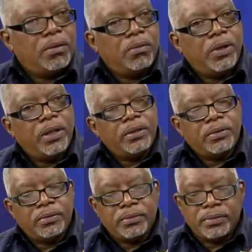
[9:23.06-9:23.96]
Well,
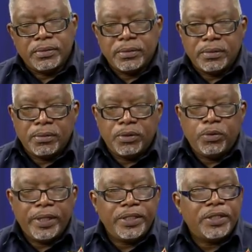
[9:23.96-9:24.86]
the
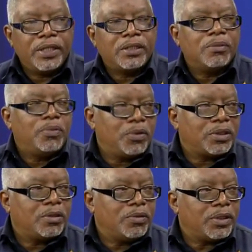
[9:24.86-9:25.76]
way the thing is
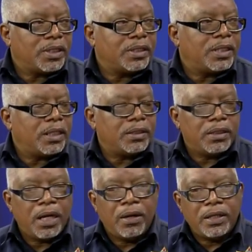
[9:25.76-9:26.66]
supposed to work is that
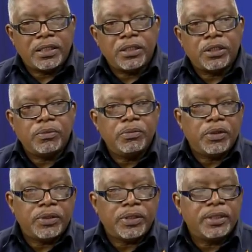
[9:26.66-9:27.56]
the RIC should be
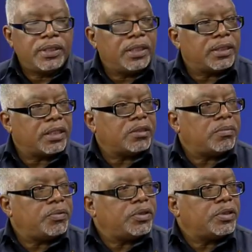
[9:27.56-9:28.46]
monitoring T&TEC
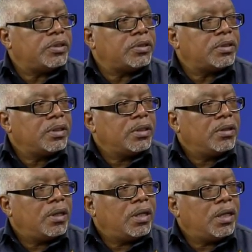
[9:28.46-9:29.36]
operations
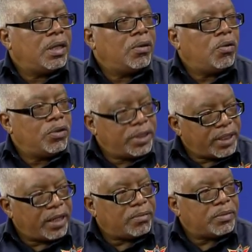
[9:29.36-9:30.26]
all the time.